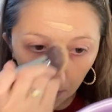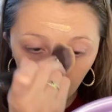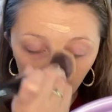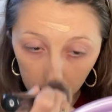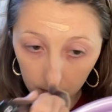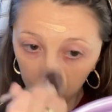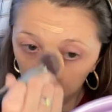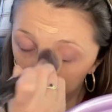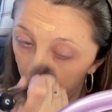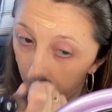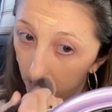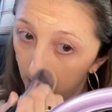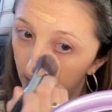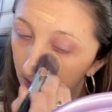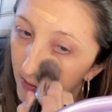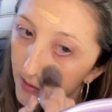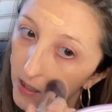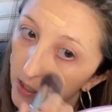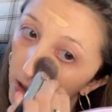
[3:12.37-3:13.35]
This
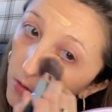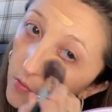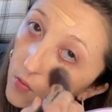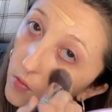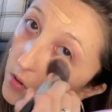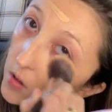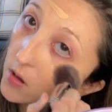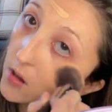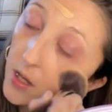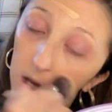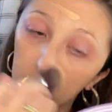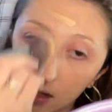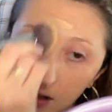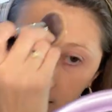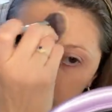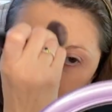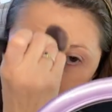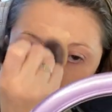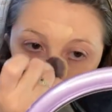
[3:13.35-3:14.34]
blends in really
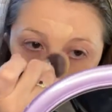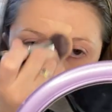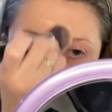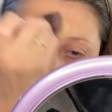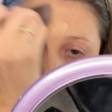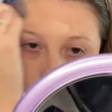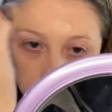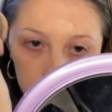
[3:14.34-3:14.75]
easily.